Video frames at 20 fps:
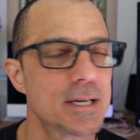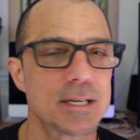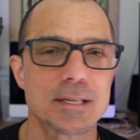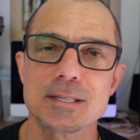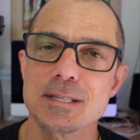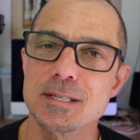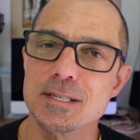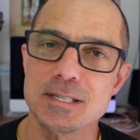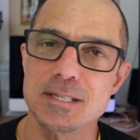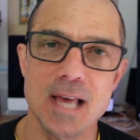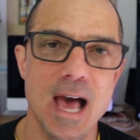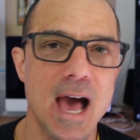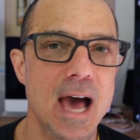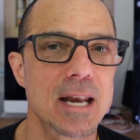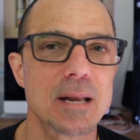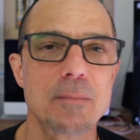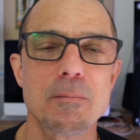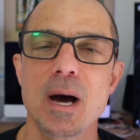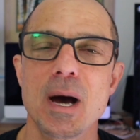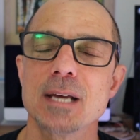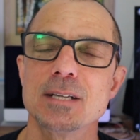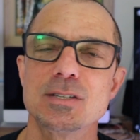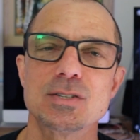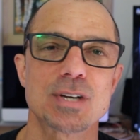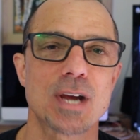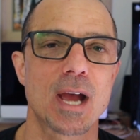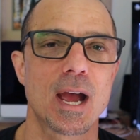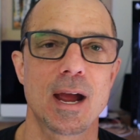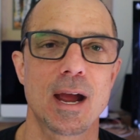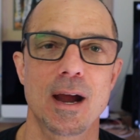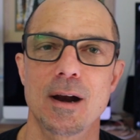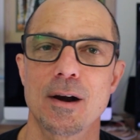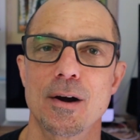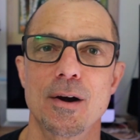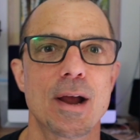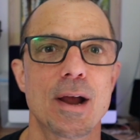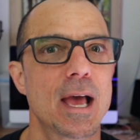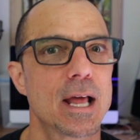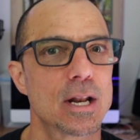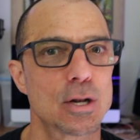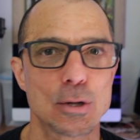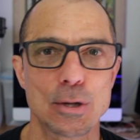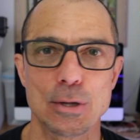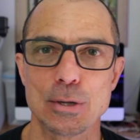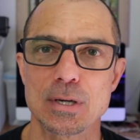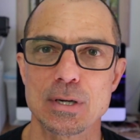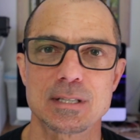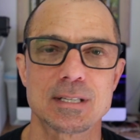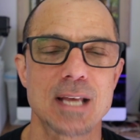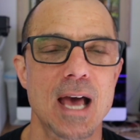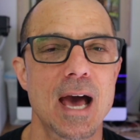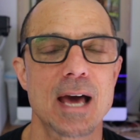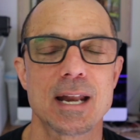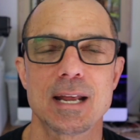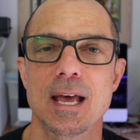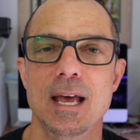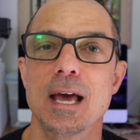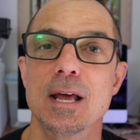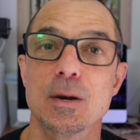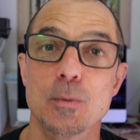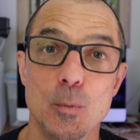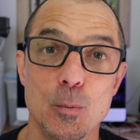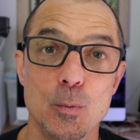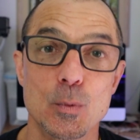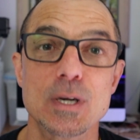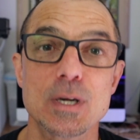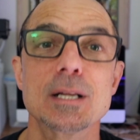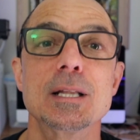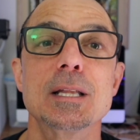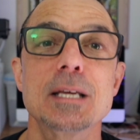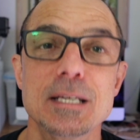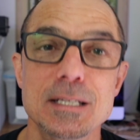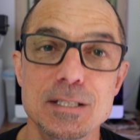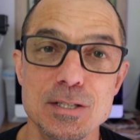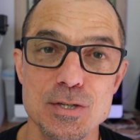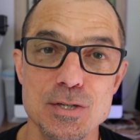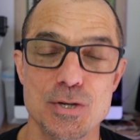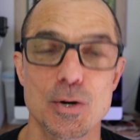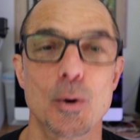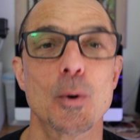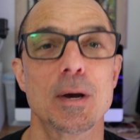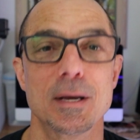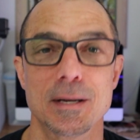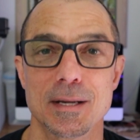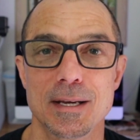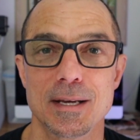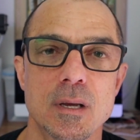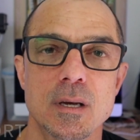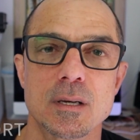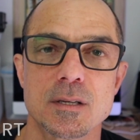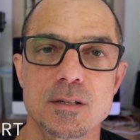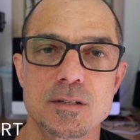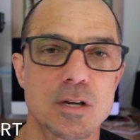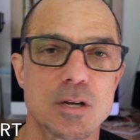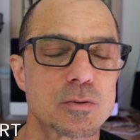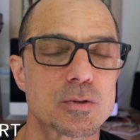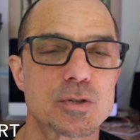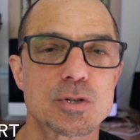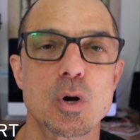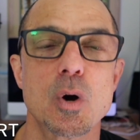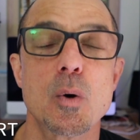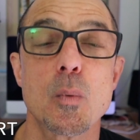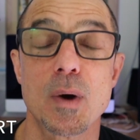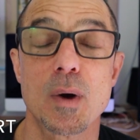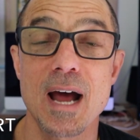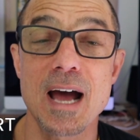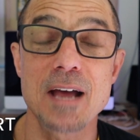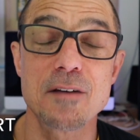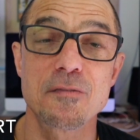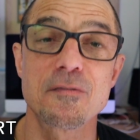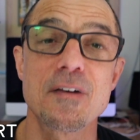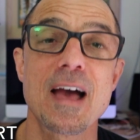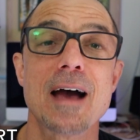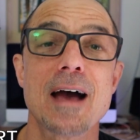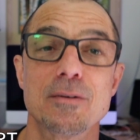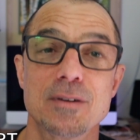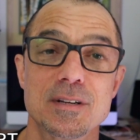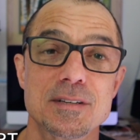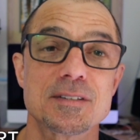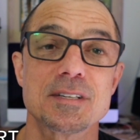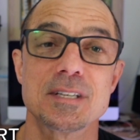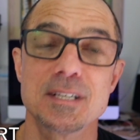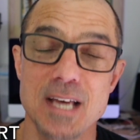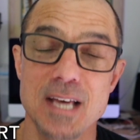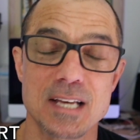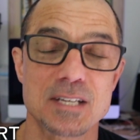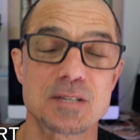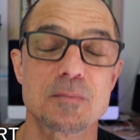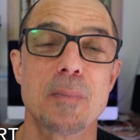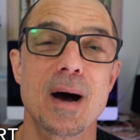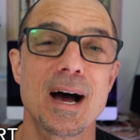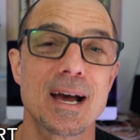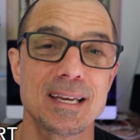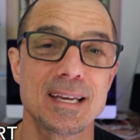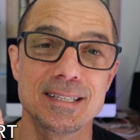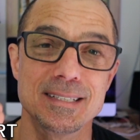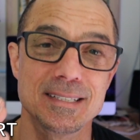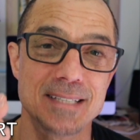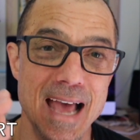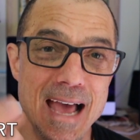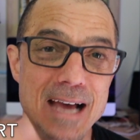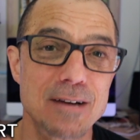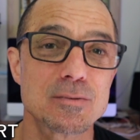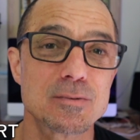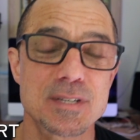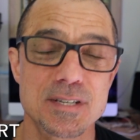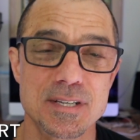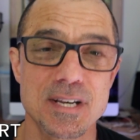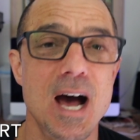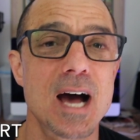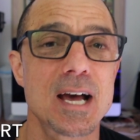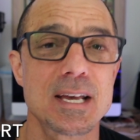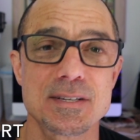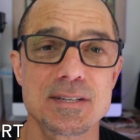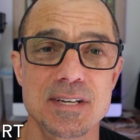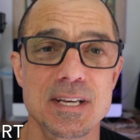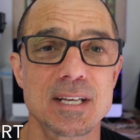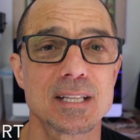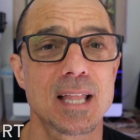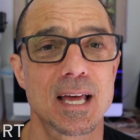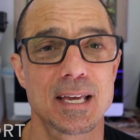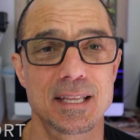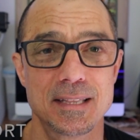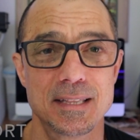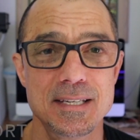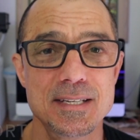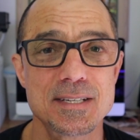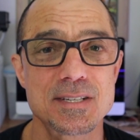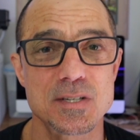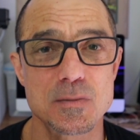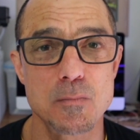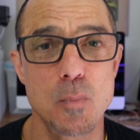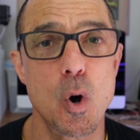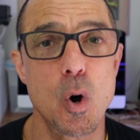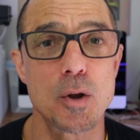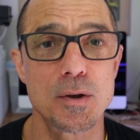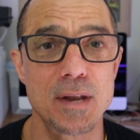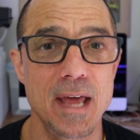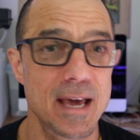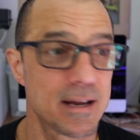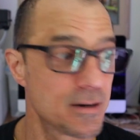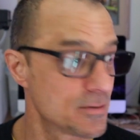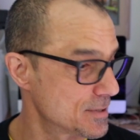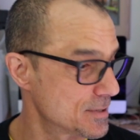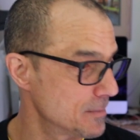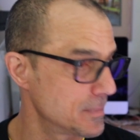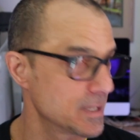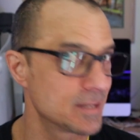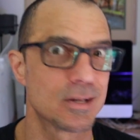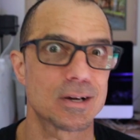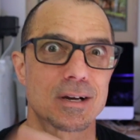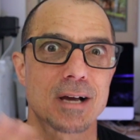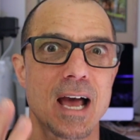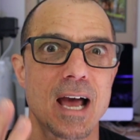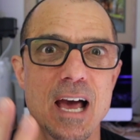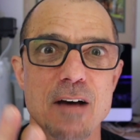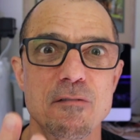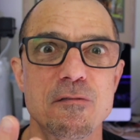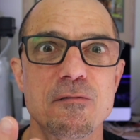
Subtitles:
sat in my chair and looked at it and really enjoyed it. So Sean, what I found is, yes, by downsizing like these small nanos, I mean, look, I have